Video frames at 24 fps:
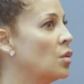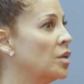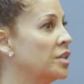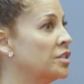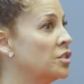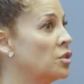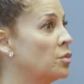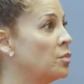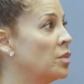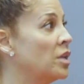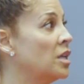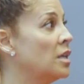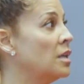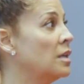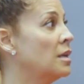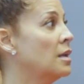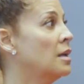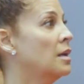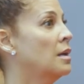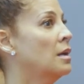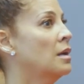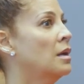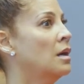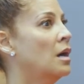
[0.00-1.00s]
going to be
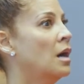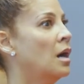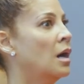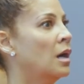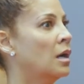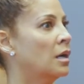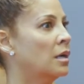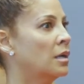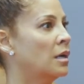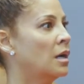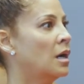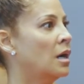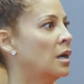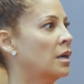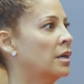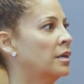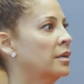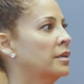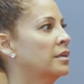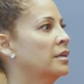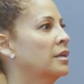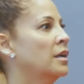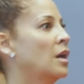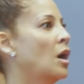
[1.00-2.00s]
our
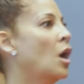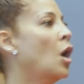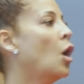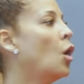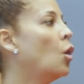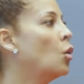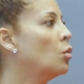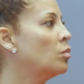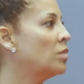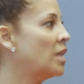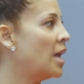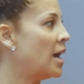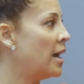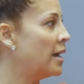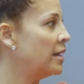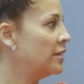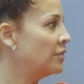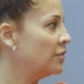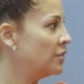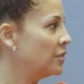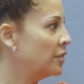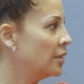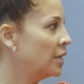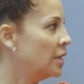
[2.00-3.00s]
our home
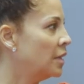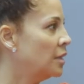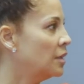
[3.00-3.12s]
life.